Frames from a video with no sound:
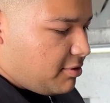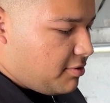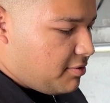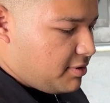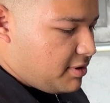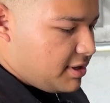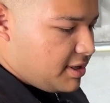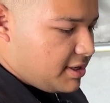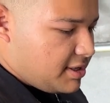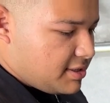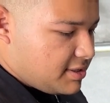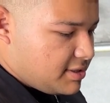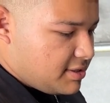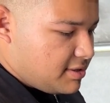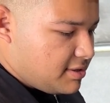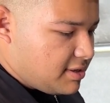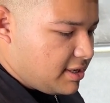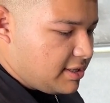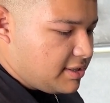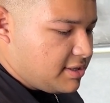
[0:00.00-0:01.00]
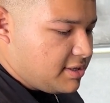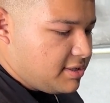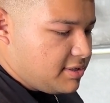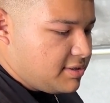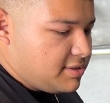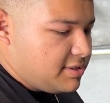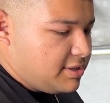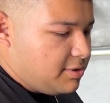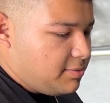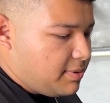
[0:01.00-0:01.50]
overlays. Got the
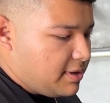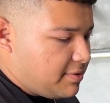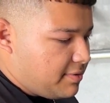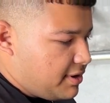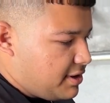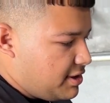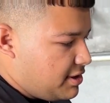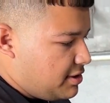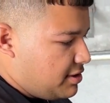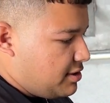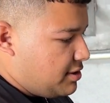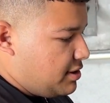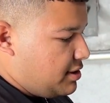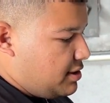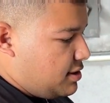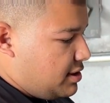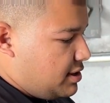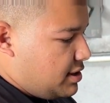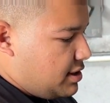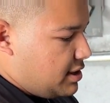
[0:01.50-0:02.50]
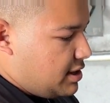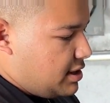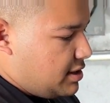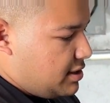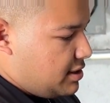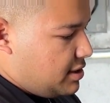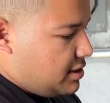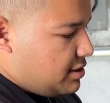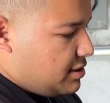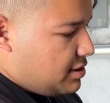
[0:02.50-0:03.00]
steel plate right here
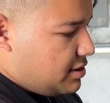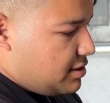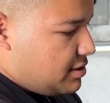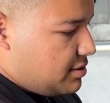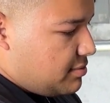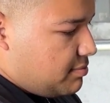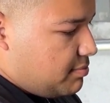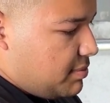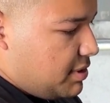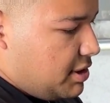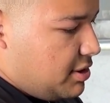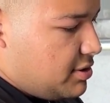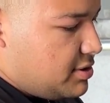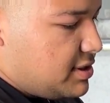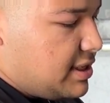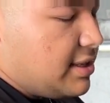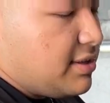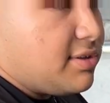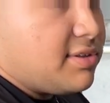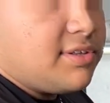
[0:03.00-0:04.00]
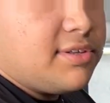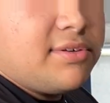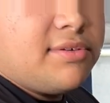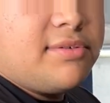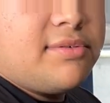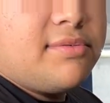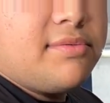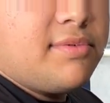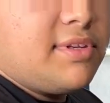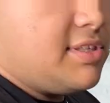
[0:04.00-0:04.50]
and the mirror stainless
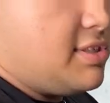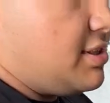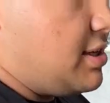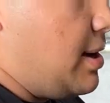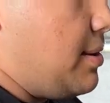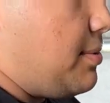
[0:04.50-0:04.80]
steel. This is an